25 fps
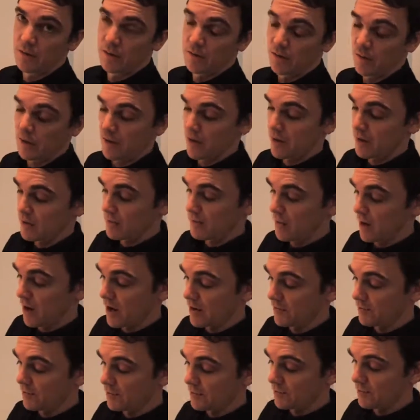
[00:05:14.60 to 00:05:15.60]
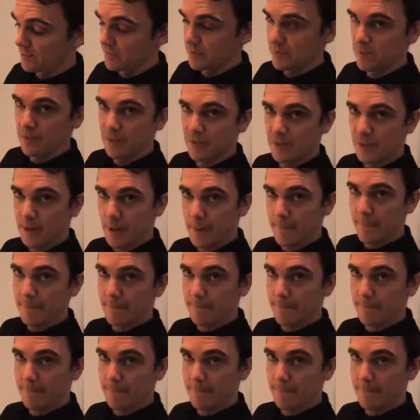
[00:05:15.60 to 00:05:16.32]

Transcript: So in terms of the power,